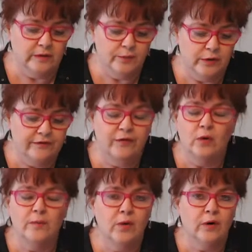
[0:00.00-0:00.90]

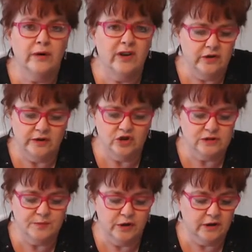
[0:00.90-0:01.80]
foam board, or you can
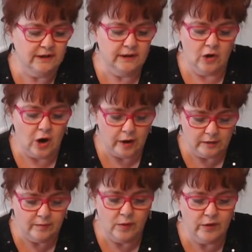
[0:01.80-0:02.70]
just put a little
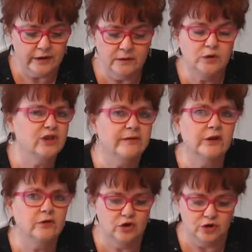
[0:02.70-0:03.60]
cardboard, whichever
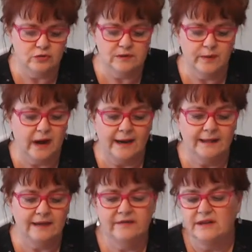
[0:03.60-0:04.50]
you choose, but I
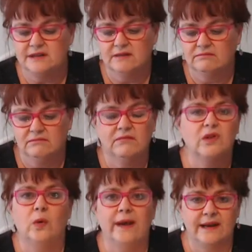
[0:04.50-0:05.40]
leave it
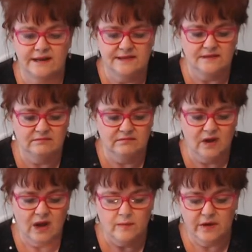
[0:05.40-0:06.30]
the way it is
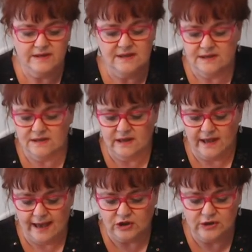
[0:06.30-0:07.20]
because it's
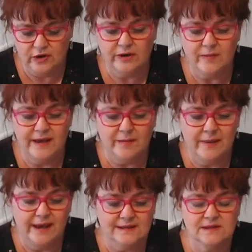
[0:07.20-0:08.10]
actually going to be a
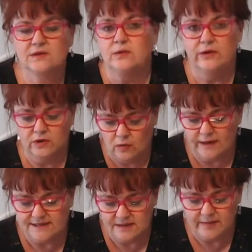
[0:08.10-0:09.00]
base, so you
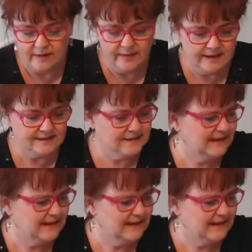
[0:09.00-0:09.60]
want it to be a base.